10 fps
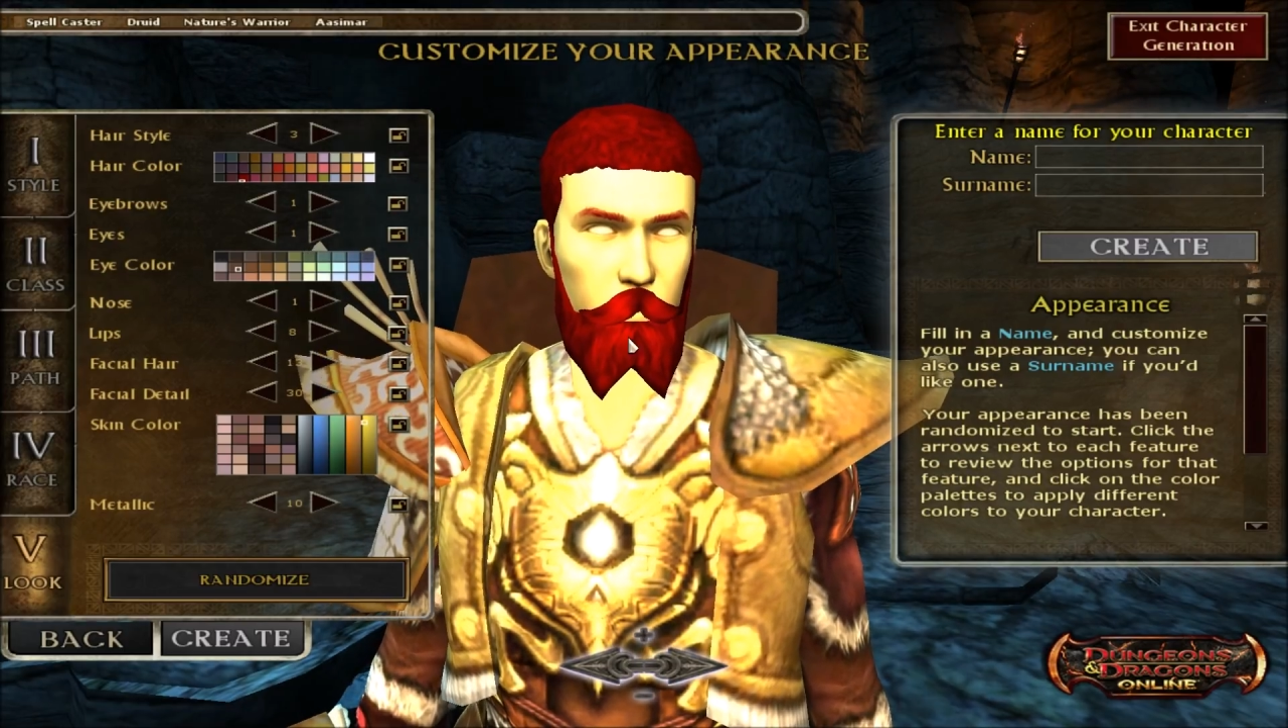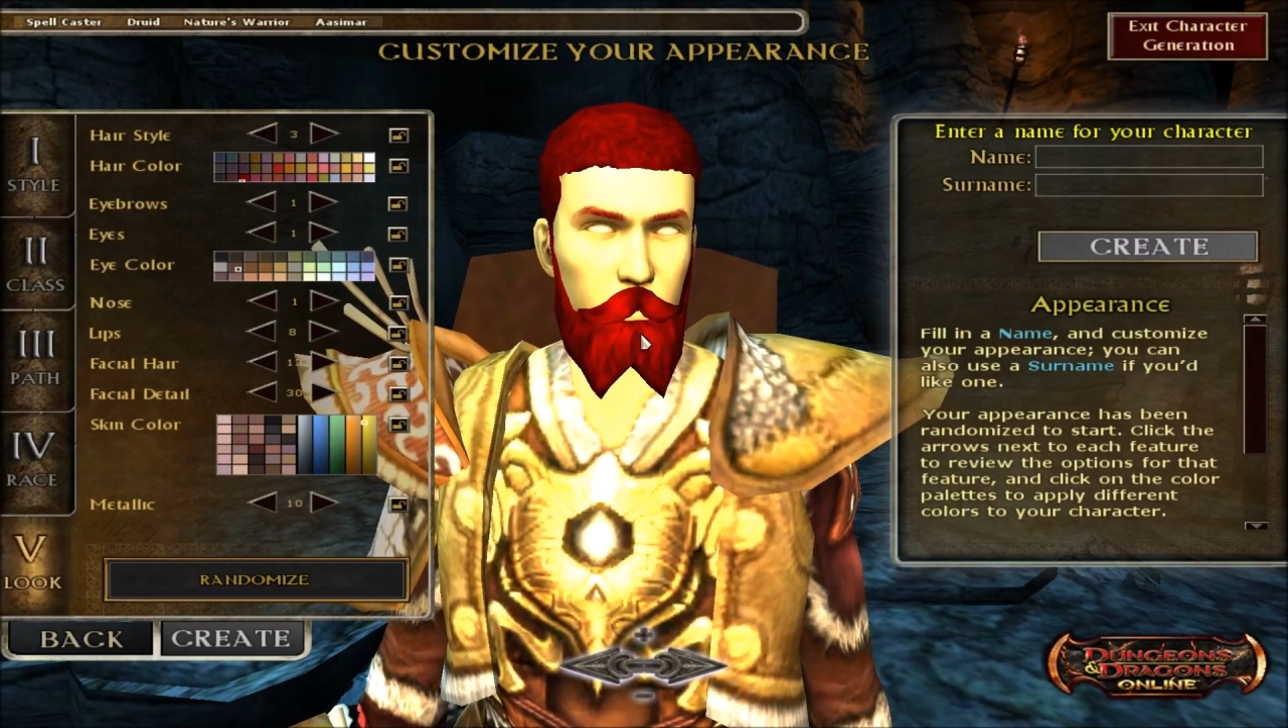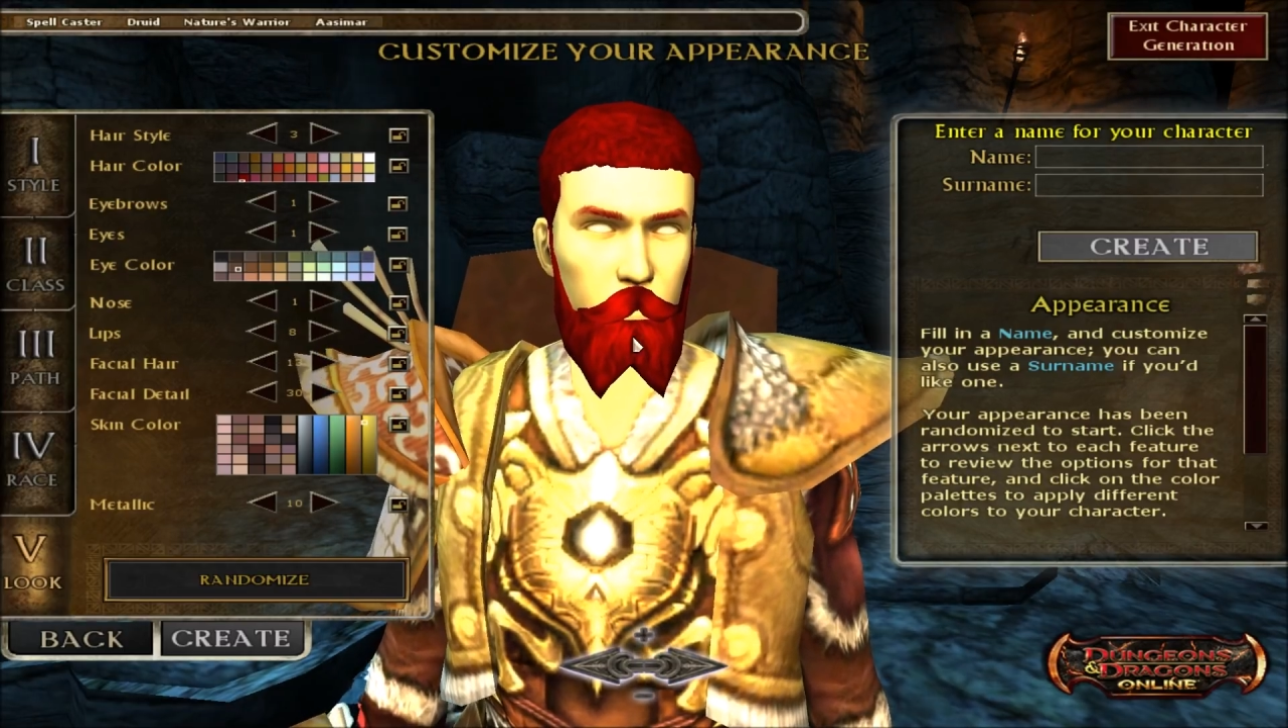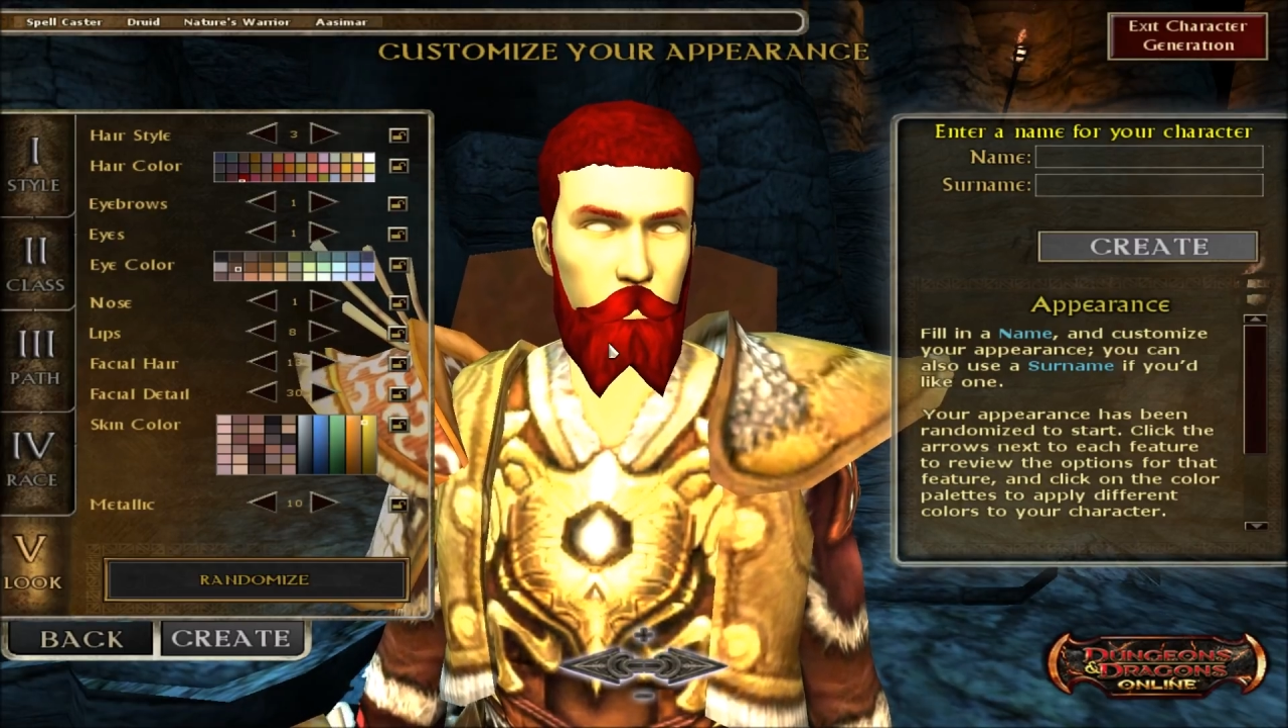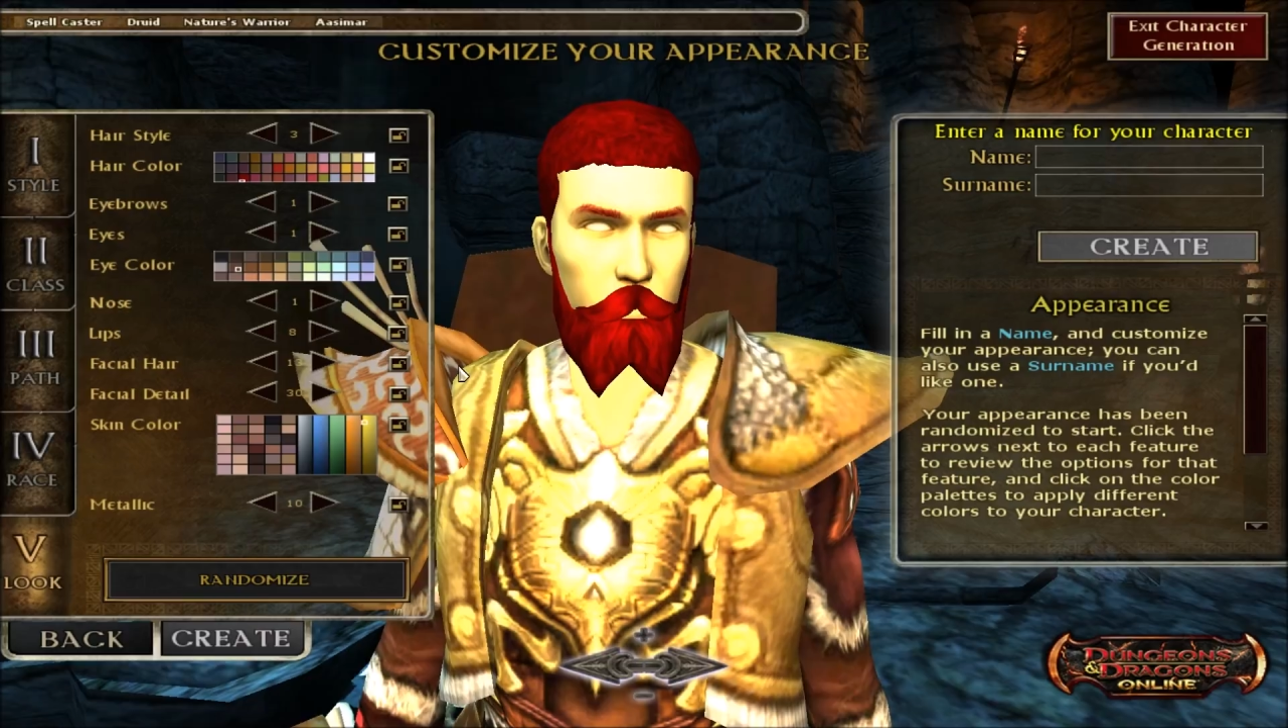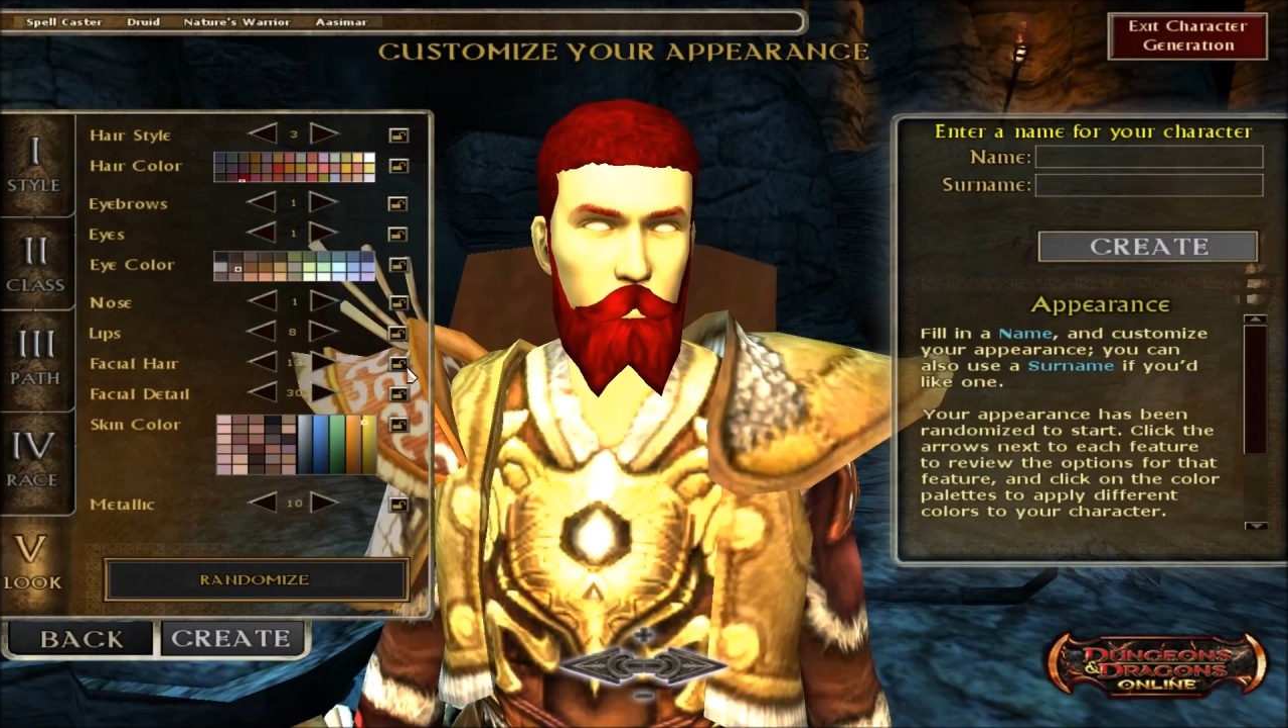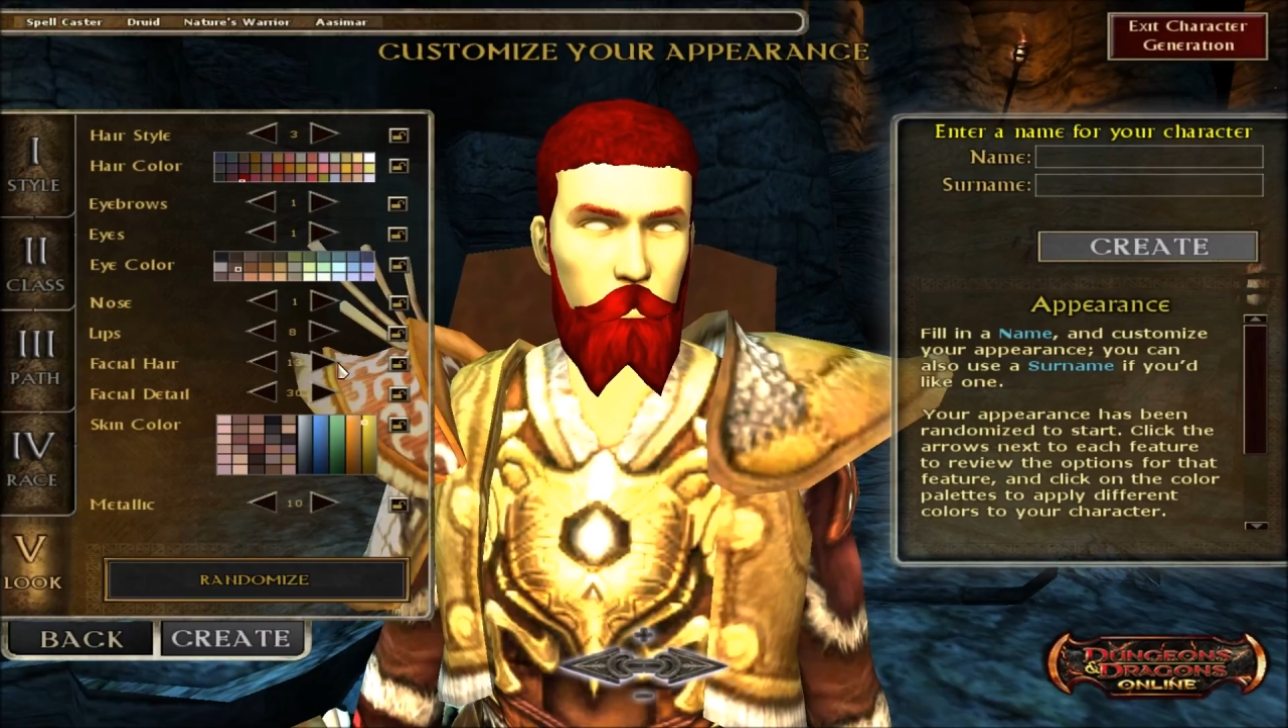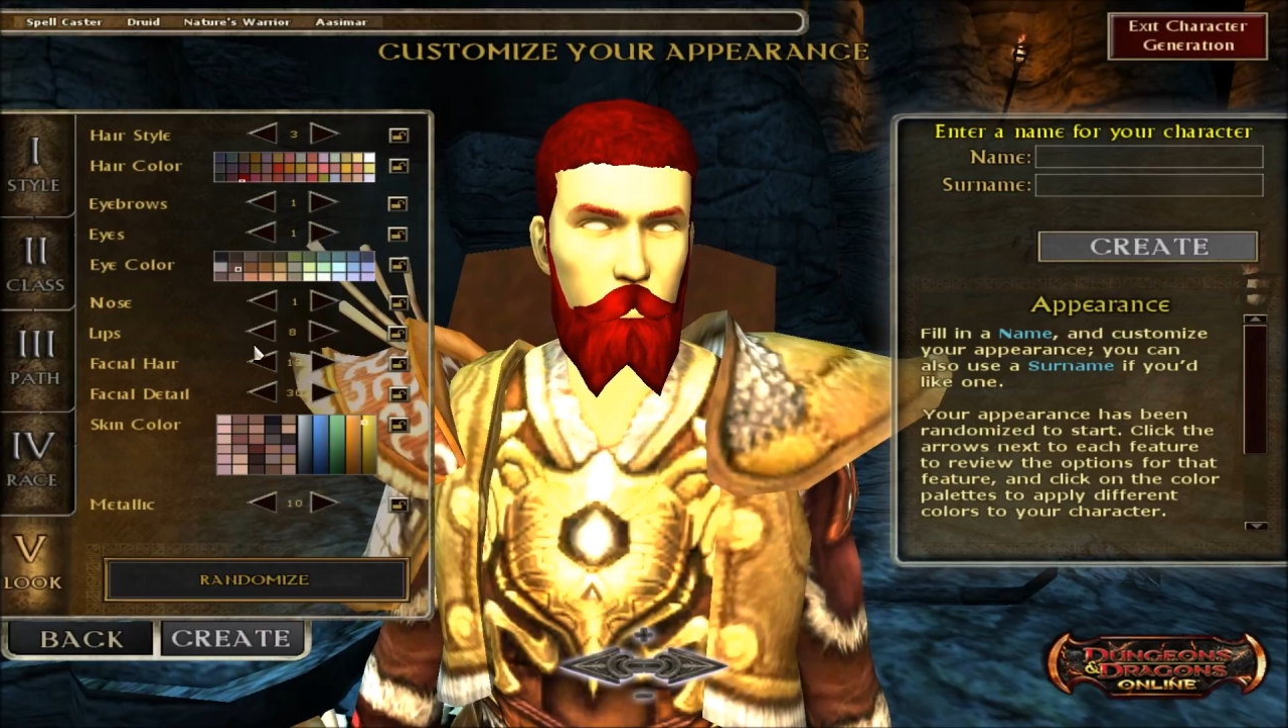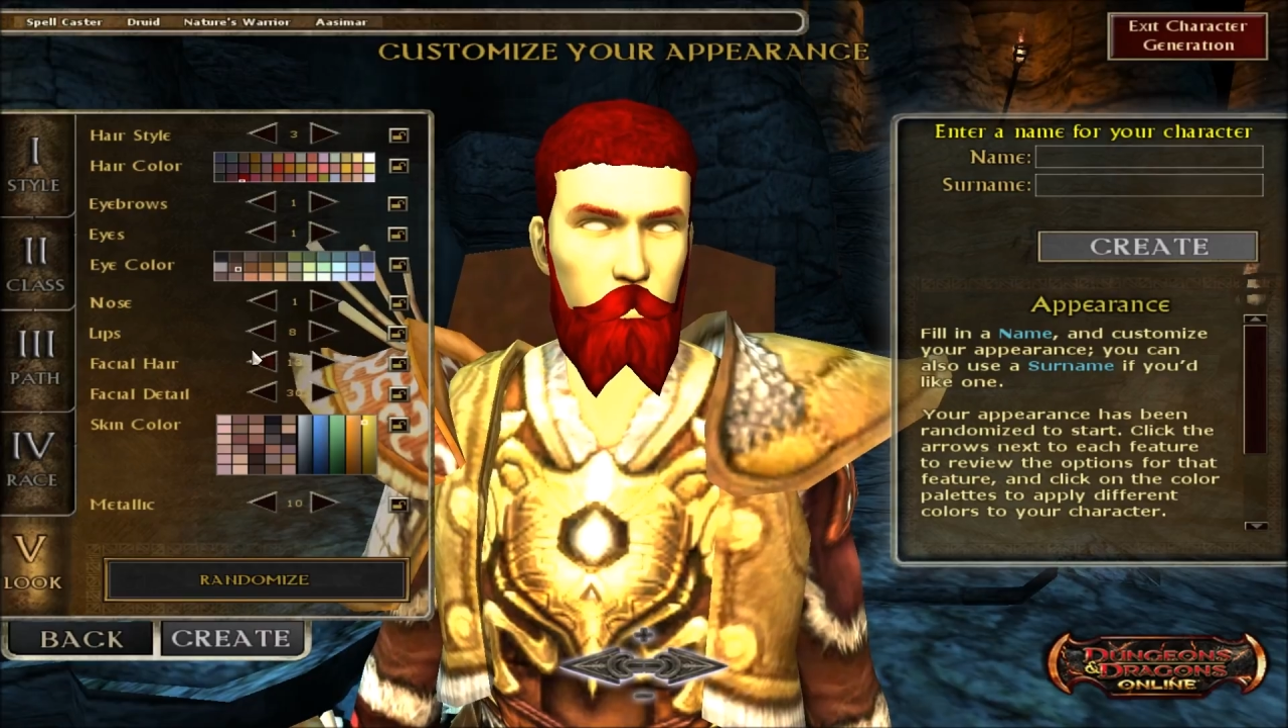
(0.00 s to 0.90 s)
that beard.